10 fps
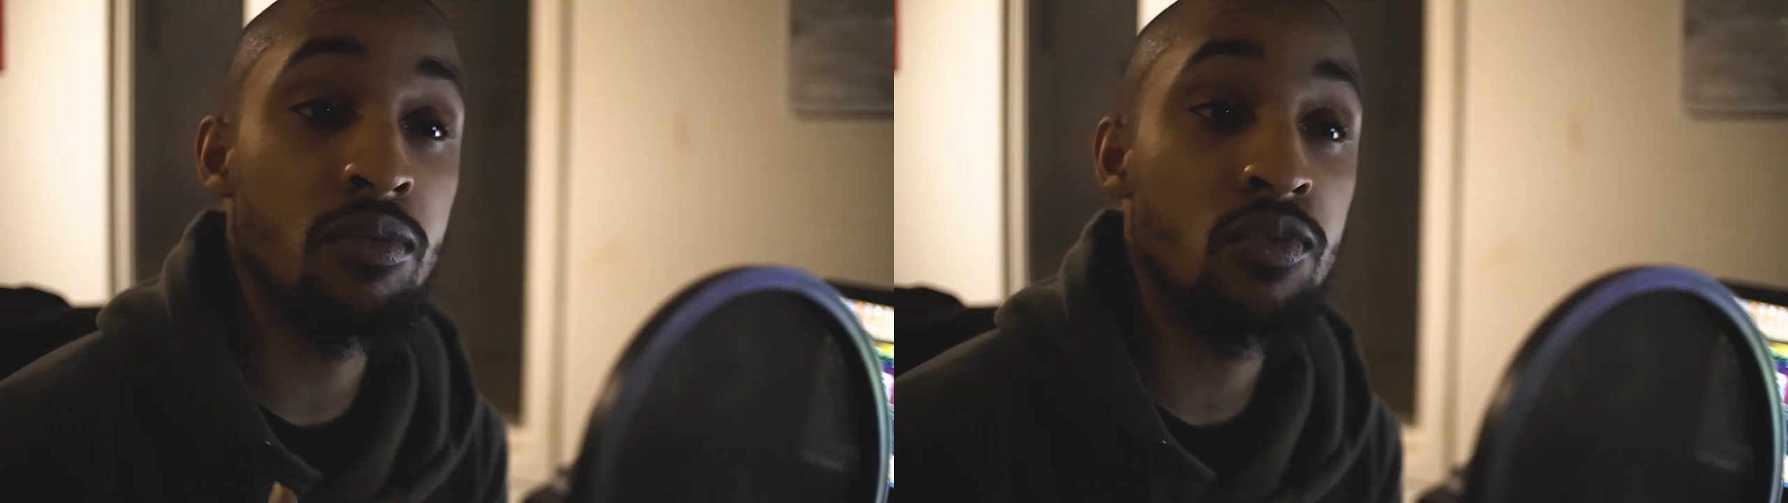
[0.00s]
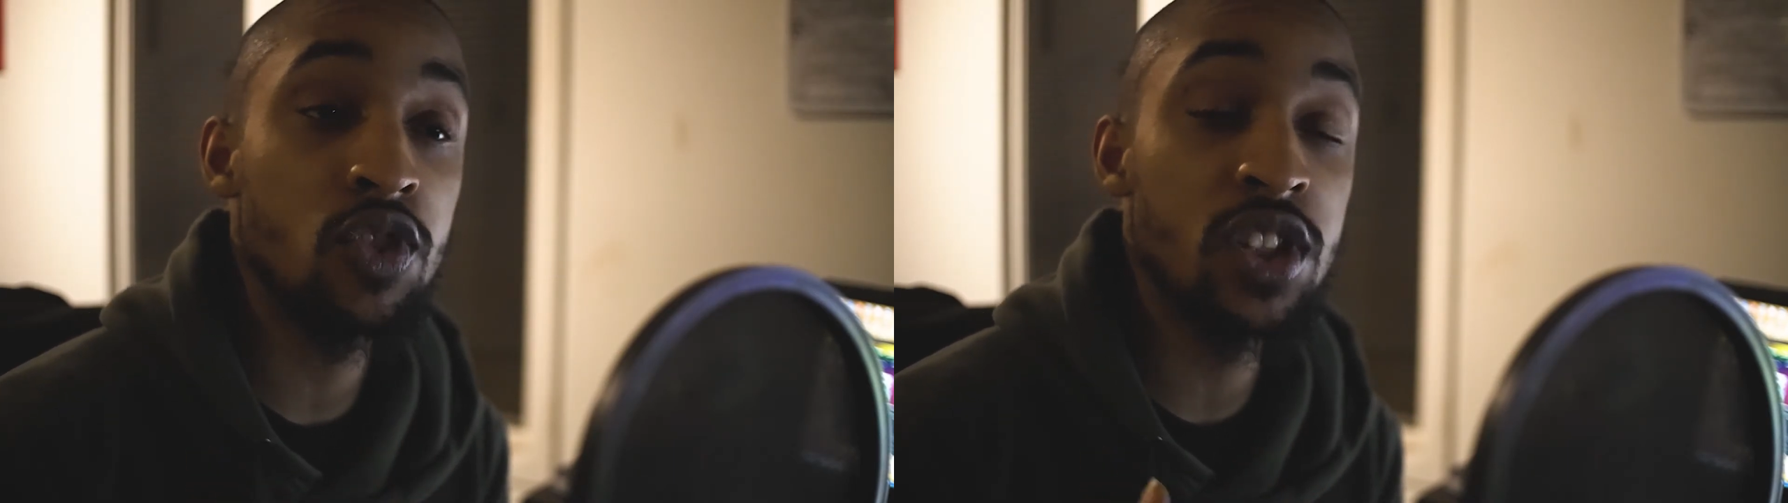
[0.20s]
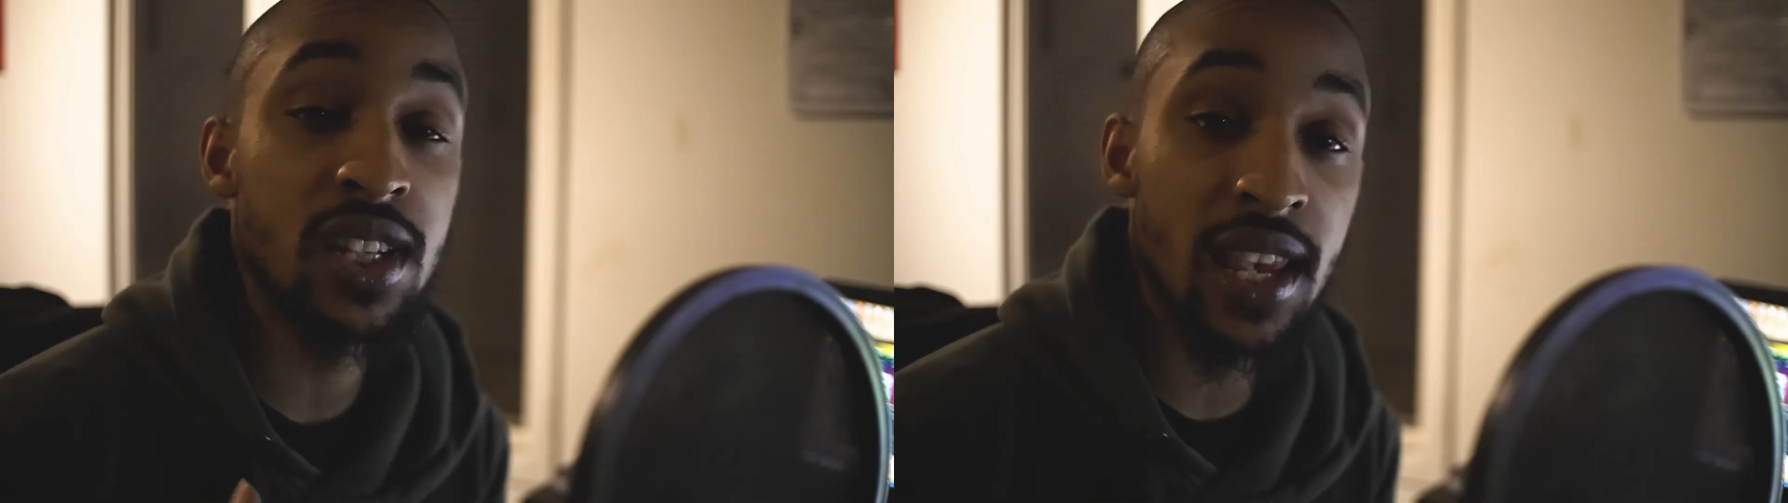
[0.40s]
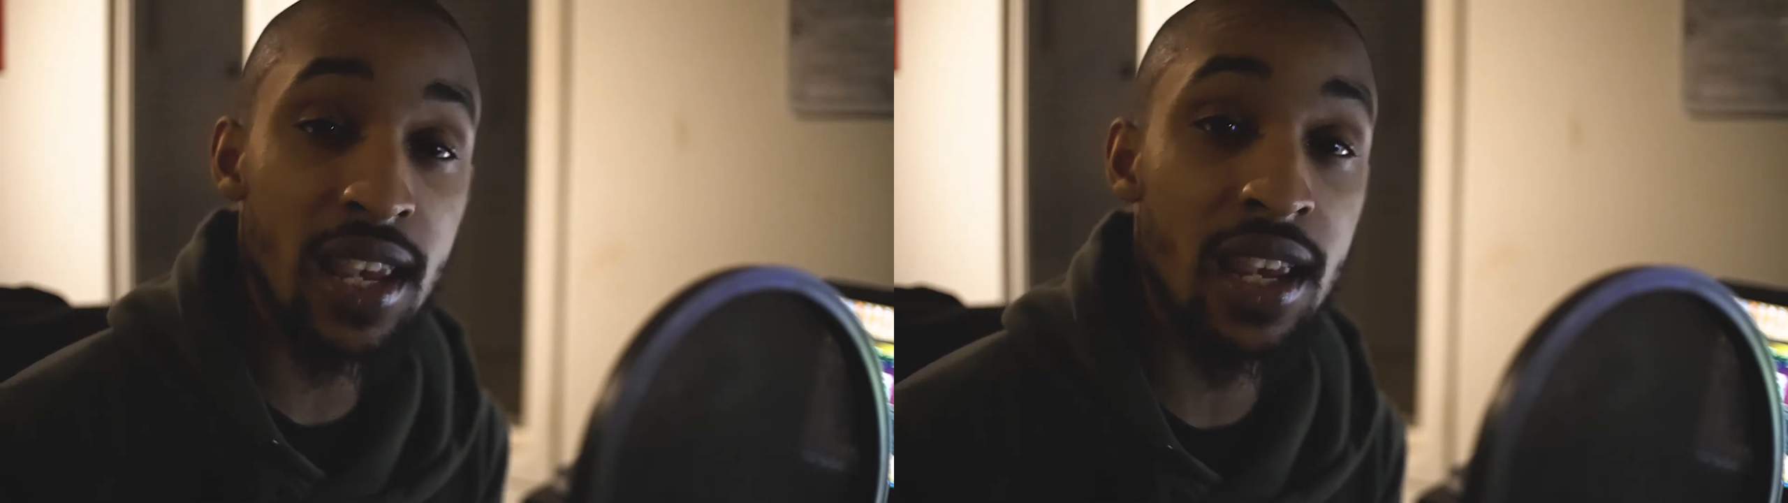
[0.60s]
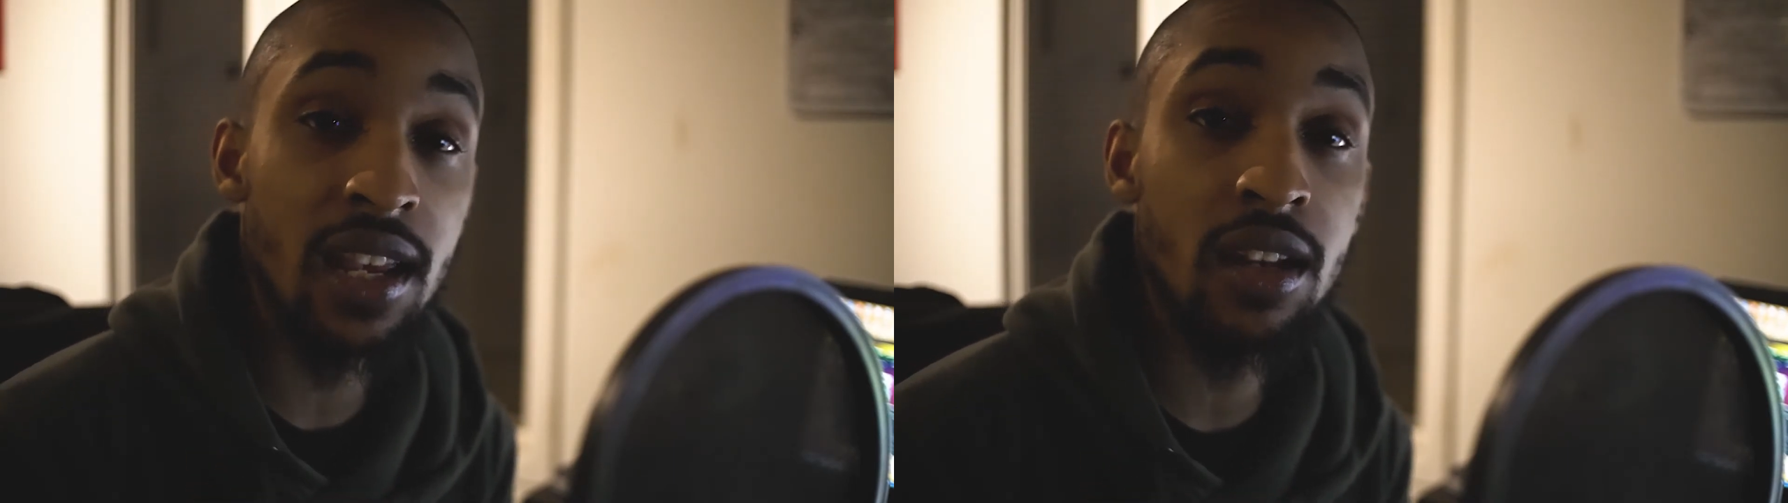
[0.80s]

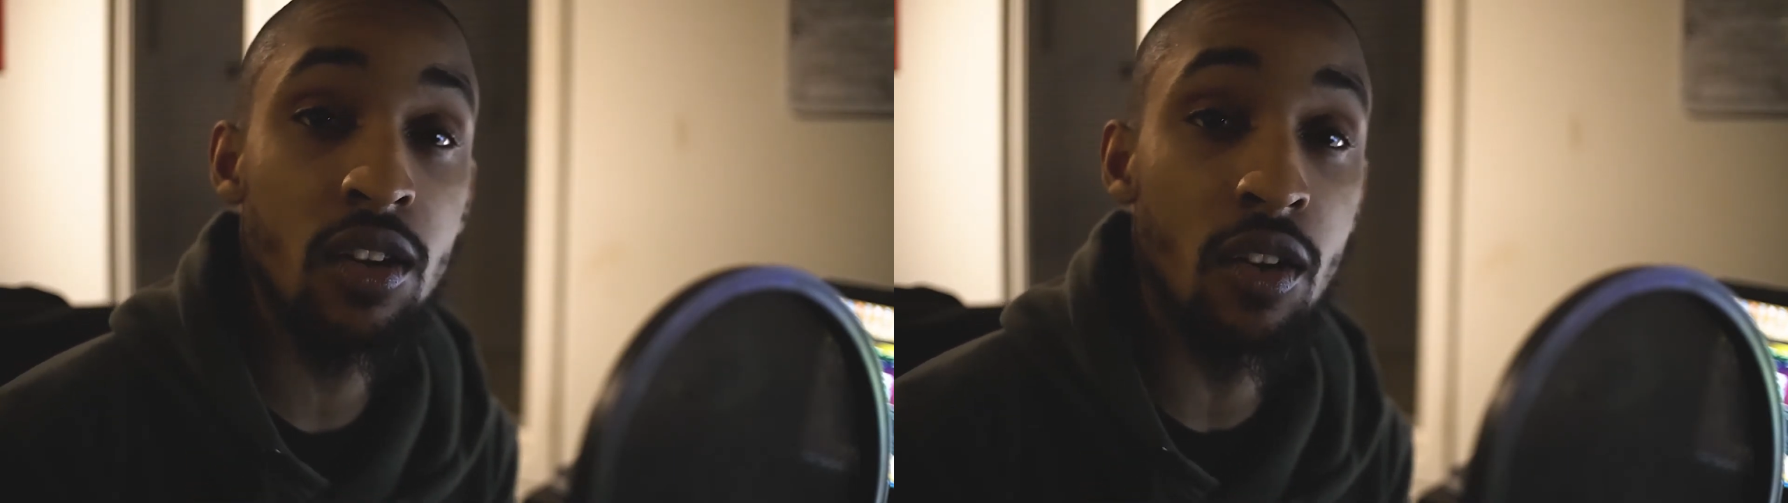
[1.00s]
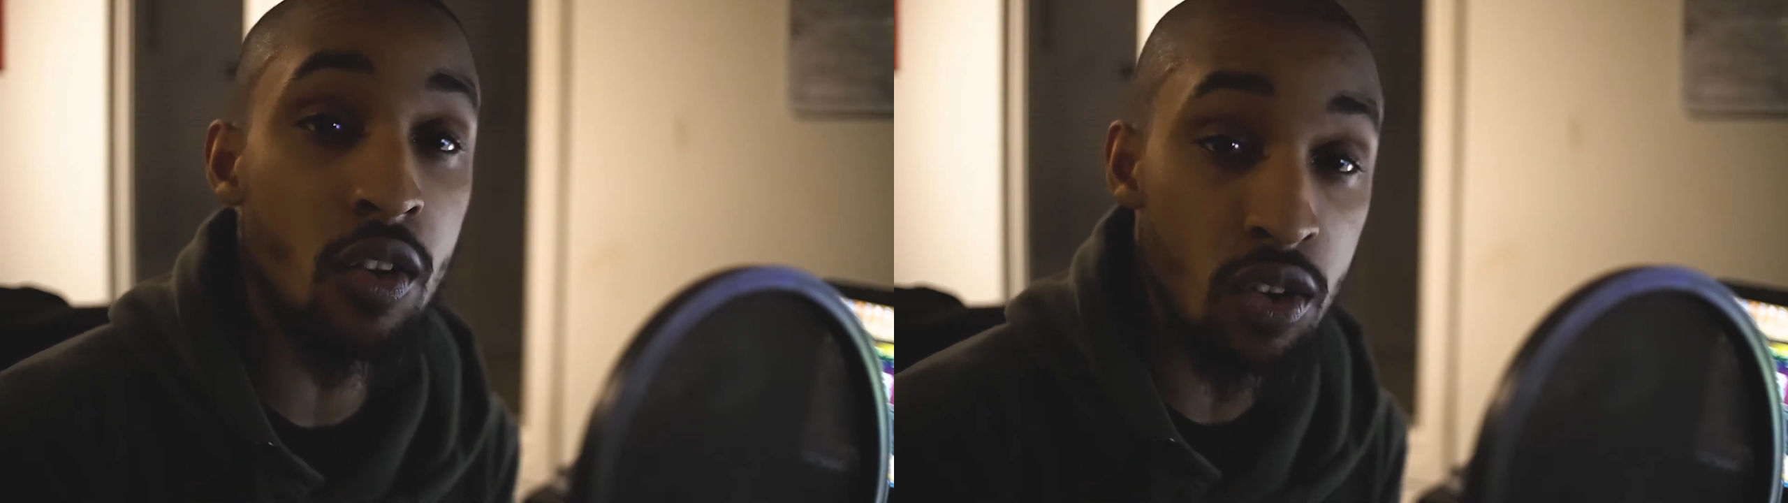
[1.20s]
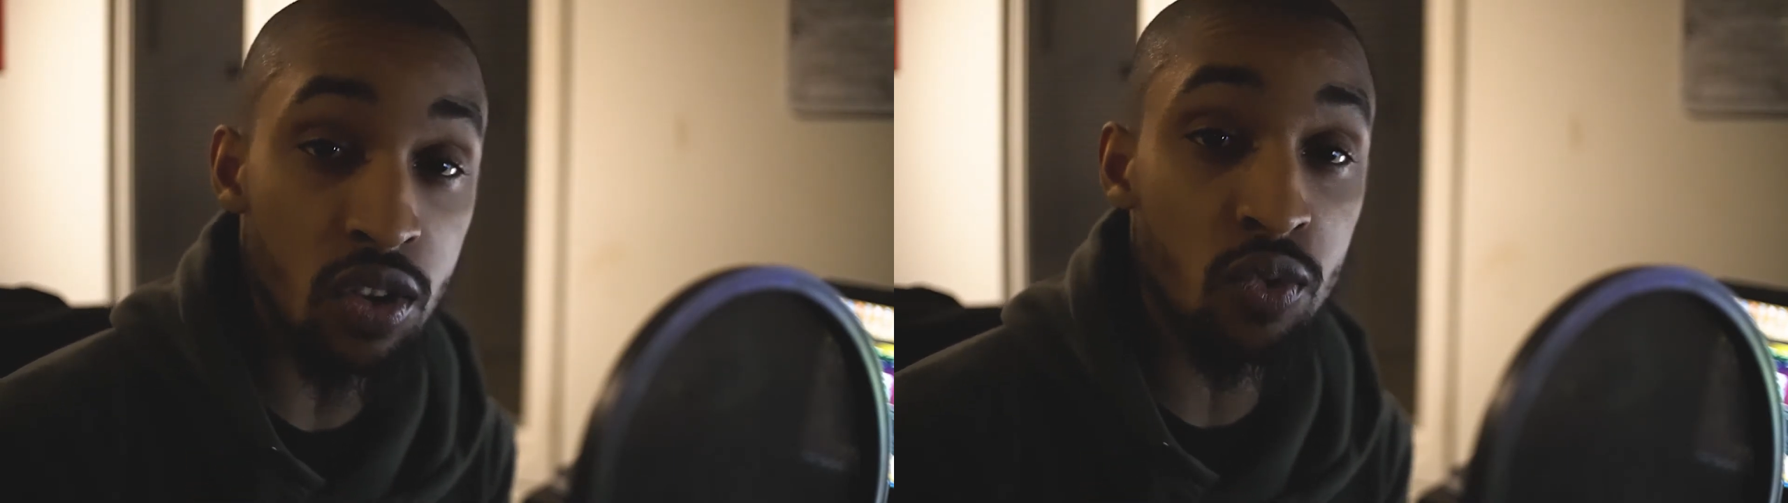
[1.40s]
said on the